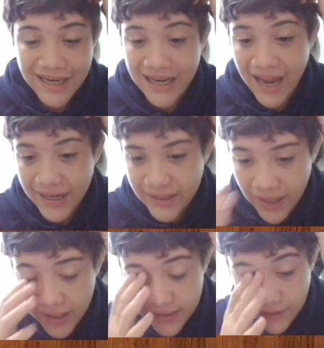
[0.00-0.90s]
Knight
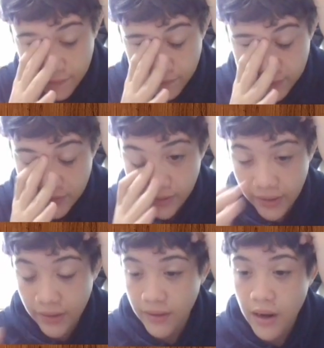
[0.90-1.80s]
takes
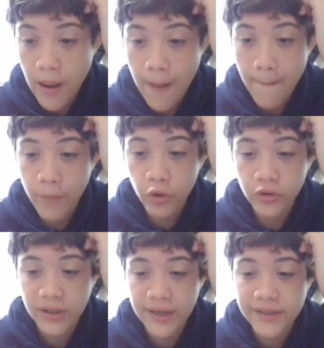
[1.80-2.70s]
f3.
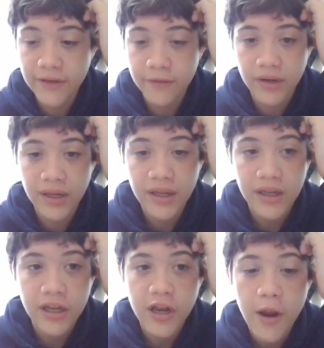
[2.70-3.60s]
Pawn takes f3.
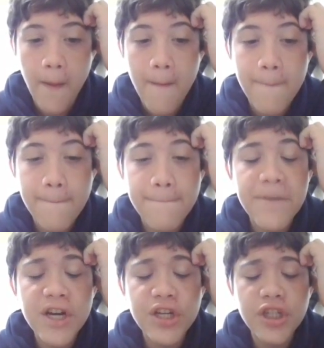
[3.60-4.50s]

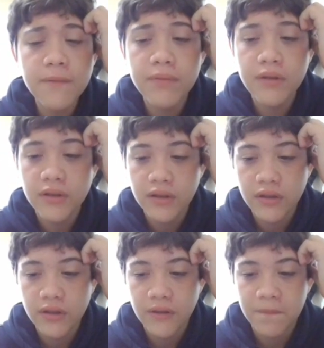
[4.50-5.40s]
Bishop
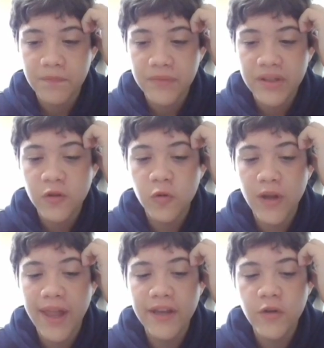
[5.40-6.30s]
to
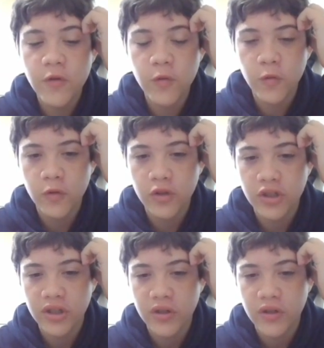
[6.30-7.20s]
a2.
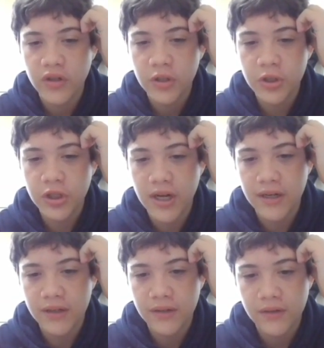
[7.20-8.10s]
Check.